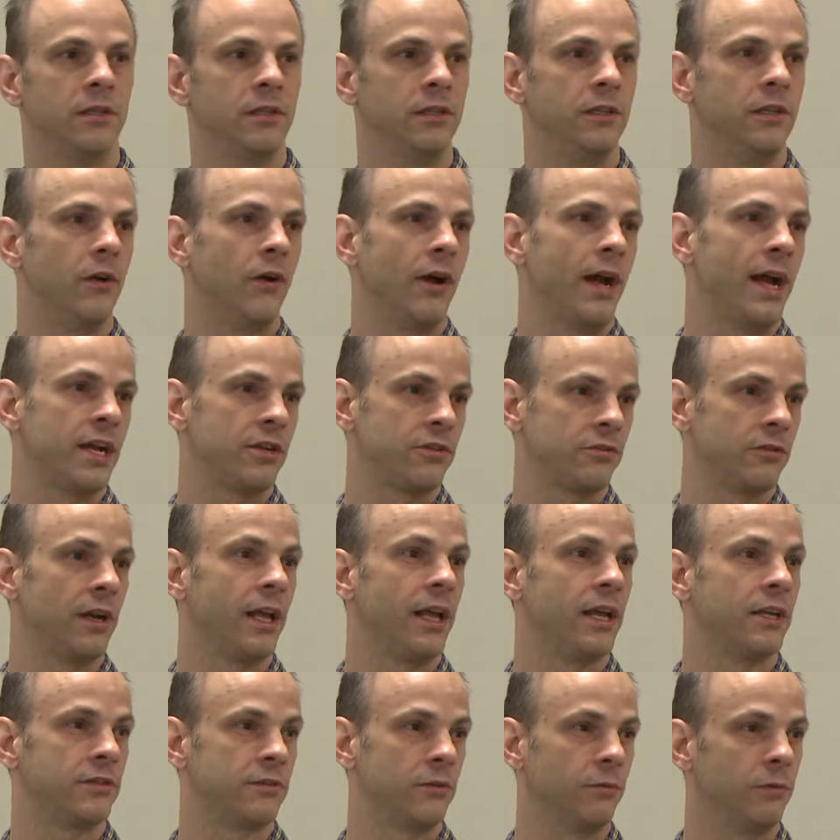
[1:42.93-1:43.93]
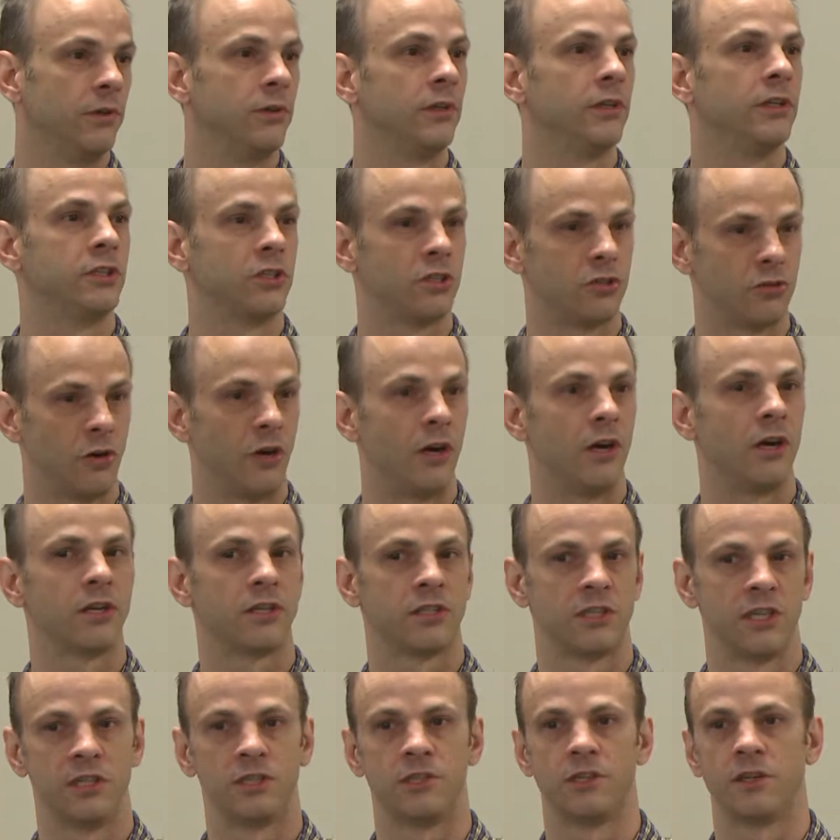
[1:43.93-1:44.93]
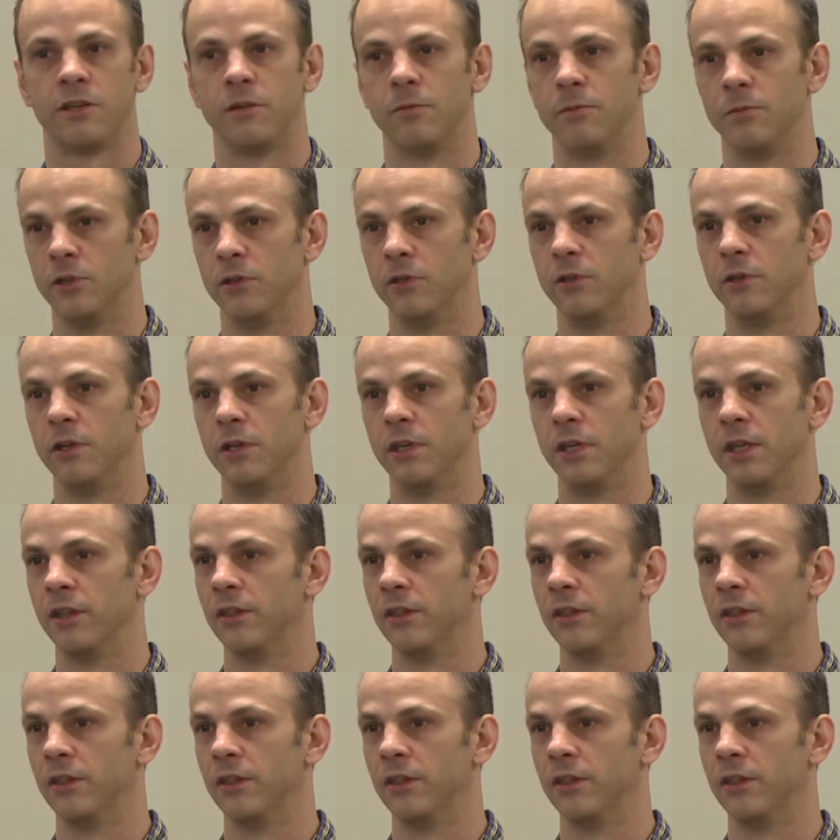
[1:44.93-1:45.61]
Ashland has a really strong sense of community,